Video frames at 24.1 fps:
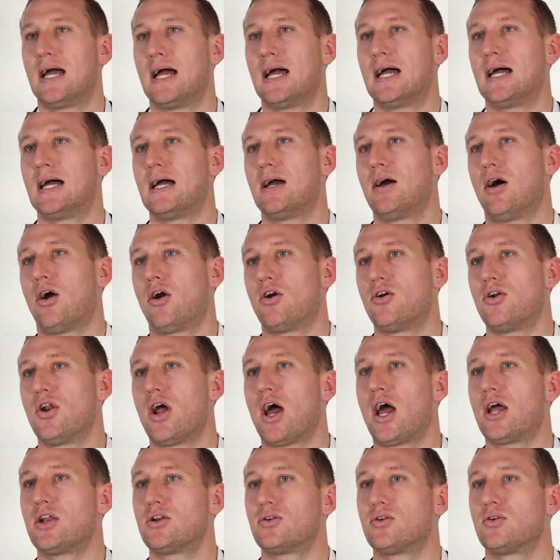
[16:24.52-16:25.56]
are
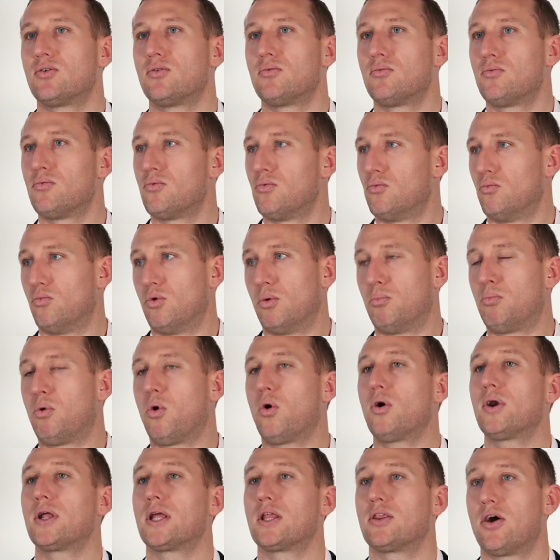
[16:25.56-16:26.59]
not
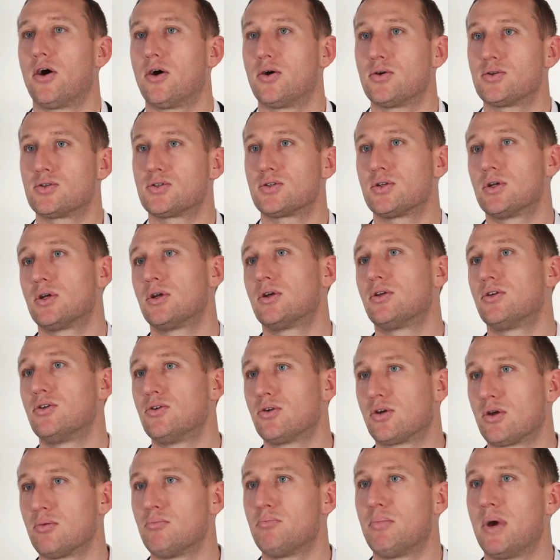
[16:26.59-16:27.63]
reporting those,
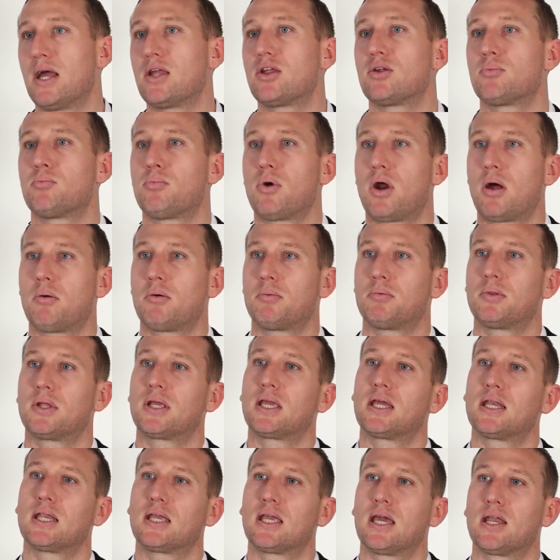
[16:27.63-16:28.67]
you can bet you're probably
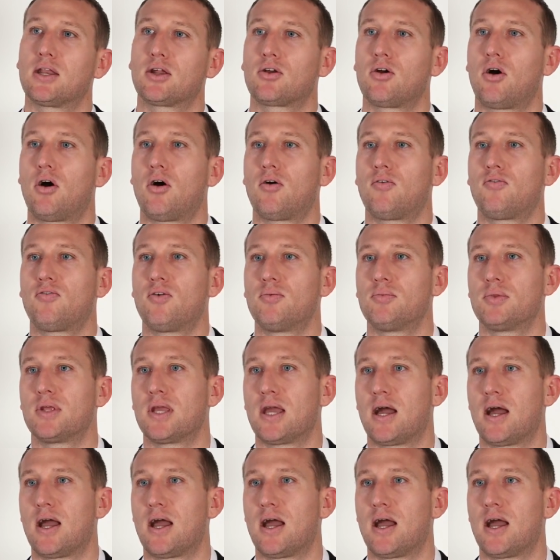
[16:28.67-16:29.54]
going to get a call from the